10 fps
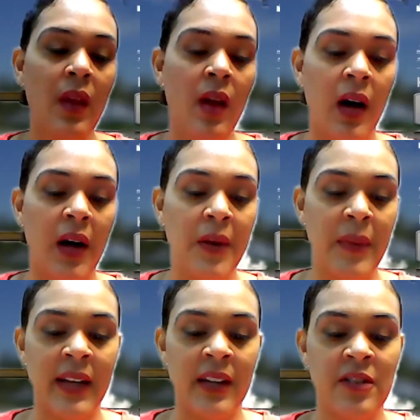
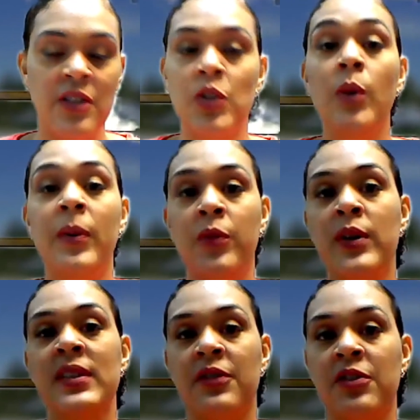and if the scope of
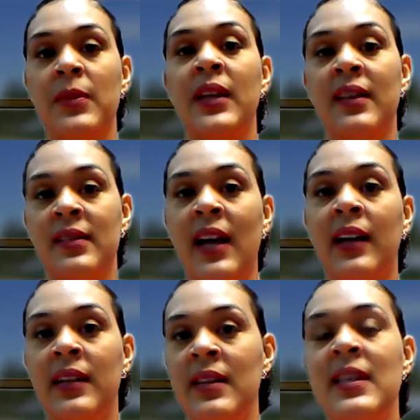works has remained
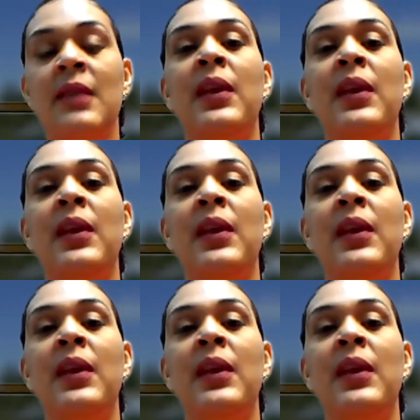exactly the same,